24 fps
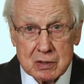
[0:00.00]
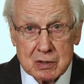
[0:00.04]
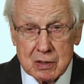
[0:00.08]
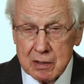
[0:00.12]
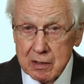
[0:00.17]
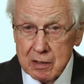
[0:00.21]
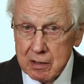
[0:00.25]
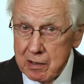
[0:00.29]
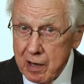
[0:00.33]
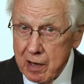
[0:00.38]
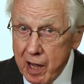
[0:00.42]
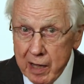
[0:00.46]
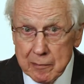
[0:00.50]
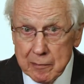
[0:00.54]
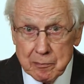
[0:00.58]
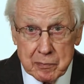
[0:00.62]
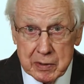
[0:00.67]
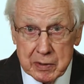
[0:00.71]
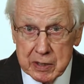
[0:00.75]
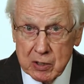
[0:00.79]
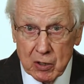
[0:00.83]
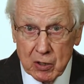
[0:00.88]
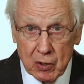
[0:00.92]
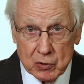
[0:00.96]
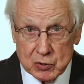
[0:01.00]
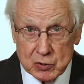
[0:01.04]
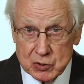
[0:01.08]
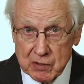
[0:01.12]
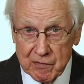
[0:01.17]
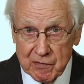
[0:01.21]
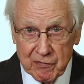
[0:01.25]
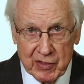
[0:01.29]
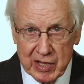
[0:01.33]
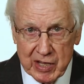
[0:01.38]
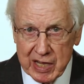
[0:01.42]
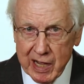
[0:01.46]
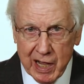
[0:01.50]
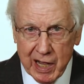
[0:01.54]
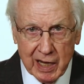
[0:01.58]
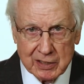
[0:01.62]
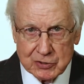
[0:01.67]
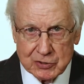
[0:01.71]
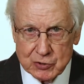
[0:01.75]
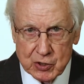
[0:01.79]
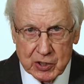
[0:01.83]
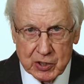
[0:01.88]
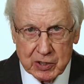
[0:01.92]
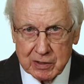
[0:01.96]
not because of
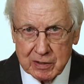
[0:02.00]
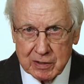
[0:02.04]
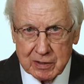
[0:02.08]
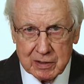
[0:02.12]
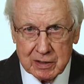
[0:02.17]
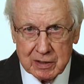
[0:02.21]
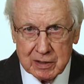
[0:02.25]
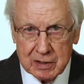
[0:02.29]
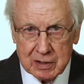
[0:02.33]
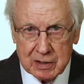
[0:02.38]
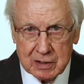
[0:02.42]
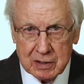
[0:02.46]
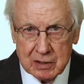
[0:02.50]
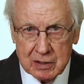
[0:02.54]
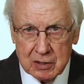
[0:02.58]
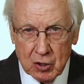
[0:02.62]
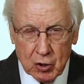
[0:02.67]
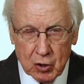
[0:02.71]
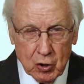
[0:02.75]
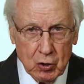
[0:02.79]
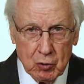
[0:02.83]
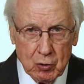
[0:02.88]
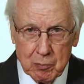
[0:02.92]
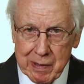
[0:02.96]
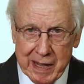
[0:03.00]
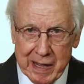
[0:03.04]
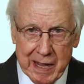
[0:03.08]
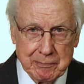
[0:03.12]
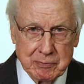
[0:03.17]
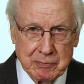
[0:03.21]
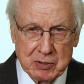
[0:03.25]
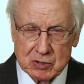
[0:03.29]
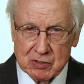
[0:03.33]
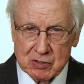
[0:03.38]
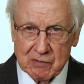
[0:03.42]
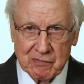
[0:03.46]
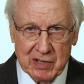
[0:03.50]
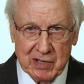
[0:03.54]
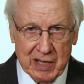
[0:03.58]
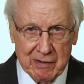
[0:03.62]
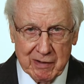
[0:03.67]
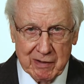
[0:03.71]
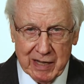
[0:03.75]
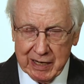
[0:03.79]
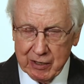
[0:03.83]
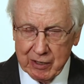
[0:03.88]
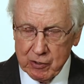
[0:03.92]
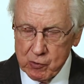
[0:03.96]
theology. Oh, Baptists have
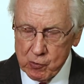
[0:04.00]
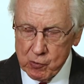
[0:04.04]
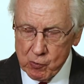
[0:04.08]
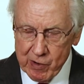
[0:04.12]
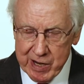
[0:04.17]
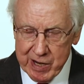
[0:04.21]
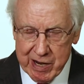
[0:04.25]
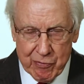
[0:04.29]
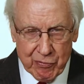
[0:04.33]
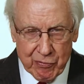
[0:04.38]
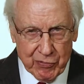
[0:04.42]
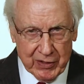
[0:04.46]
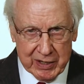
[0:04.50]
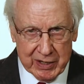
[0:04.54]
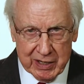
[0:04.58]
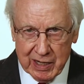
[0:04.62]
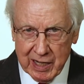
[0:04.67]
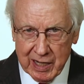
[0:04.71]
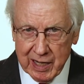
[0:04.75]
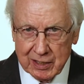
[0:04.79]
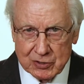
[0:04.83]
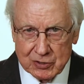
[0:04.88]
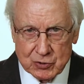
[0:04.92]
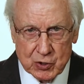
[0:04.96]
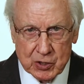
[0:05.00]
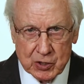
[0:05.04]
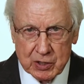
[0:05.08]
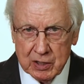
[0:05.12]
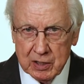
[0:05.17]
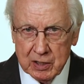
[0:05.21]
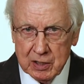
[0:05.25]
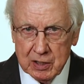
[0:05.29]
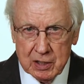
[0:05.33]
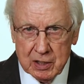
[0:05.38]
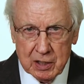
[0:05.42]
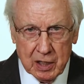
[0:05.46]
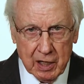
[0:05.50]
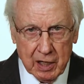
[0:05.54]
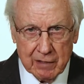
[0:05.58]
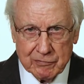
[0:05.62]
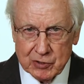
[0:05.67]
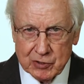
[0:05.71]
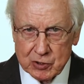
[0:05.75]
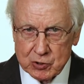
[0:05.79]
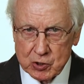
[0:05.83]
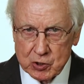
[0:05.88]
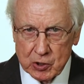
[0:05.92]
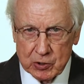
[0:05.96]
had great theology of
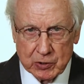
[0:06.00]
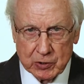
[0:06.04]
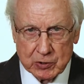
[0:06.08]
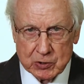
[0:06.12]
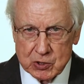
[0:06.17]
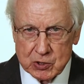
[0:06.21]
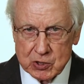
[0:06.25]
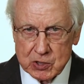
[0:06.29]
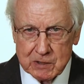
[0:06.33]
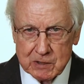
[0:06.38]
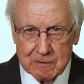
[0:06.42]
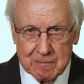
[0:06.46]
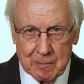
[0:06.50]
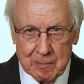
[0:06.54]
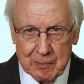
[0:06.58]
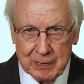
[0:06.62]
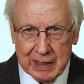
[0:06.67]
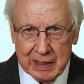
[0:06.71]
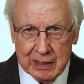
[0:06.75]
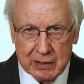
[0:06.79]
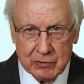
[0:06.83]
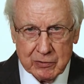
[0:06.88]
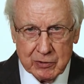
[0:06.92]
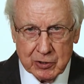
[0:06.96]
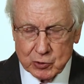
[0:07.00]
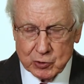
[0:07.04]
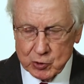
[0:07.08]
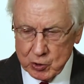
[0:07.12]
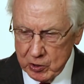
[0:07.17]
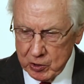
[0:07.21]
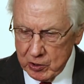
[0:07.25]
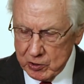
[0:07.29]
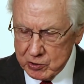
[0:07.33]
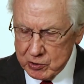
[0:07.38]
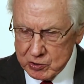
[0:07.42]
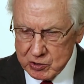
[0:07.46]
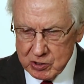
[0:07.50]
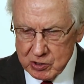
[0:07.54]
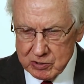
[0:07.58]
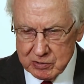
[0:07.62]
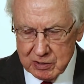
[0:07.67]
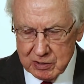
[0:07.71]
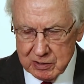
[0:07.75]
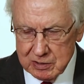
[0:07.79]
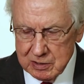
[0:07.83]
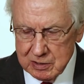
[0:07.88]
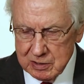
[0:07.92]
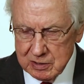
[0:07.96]
the church. The church
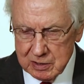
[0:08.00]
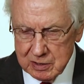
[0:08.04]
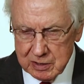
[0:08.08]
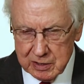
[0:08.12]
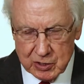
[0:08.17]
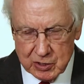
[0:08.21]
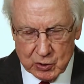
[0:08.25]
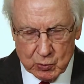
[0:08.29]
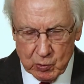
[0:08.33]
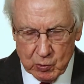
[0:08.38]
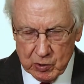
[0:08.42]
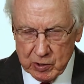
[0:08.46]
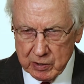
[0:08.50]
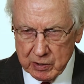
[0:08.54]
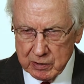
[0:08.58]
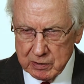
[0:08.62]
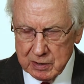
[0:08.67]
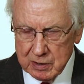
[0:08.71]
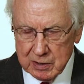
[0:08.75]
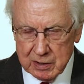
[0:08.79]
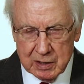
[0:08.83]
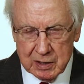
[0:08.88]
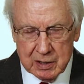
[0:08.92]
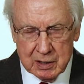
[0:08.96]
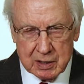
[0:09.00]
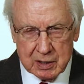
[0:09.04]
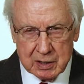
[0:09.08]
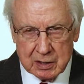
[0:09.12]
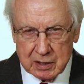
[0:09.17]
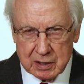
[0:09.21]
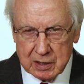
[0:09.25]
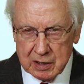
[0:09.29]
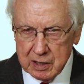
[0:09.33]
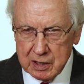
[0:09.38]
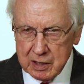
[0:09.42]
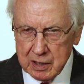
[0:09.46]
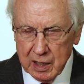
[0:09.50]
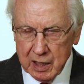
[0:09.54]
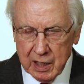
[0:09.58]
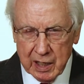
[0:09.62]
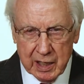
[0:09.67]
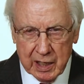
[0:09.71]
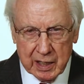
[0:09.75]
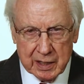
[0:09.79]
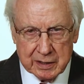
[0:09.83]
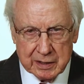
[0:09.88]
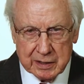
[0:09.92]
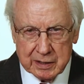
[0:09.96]
is where
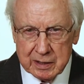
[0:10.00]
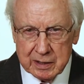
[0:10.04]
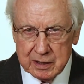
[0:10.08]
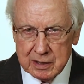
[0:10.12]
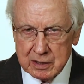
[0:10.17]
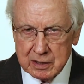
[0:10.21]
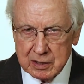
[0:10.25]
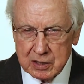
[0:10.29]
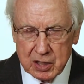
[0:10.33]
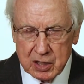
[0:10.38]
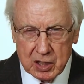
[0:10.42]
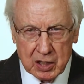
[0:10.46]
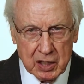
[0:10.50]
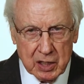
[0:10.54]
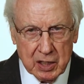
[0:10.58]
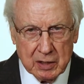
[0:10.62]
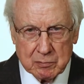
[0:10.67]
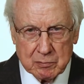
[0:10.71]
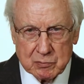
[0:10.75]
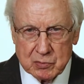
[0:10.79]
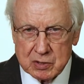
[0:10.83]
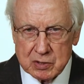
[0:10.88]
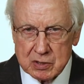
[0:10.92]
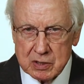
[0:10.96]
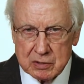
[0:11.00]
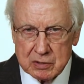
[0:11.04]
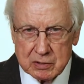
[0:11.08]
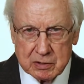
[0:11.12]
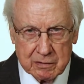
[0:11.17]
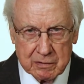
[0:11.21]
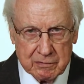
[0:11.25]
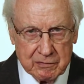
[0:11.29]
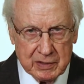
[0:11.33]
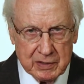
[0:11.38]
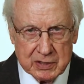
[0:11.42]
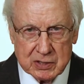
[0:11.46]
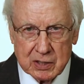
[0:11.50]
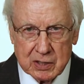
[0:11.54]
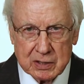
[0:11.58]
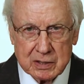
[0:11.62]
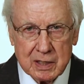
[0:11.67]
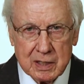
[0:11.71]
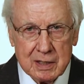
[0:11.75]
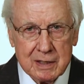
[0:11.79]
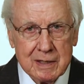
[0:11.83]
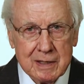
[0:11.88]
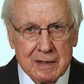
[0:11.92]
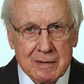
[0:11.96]
God comes to visit.
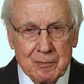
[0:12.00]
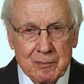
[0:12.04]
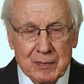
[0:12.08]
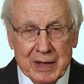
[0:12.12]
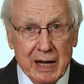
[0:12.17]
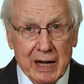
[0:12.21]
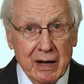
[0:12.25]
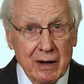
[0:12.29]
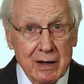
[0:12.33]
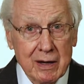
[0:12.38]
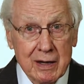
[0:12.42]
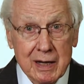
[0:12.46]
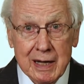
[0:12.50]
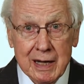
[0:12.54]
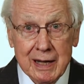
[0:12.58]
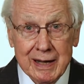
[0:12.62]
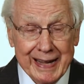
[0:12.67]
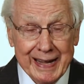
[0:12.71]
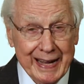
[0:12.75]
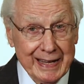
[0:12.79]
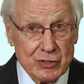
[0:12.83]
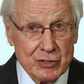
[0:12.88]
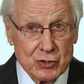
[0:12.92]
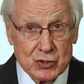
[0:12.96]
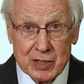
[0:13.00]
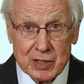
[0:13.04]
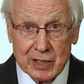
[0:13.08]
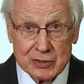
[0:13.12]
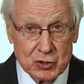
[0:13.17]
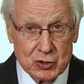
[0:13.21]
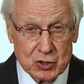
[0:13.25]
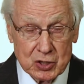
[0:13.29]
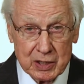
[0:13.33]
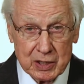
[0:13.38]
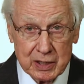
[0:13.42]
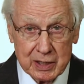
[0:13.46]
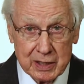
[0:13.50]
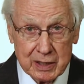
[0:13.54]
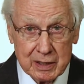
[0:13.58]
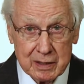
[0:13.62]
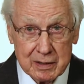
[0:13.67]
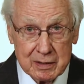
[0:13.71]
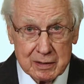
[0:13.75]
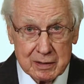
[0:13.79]
Now, that is not to say,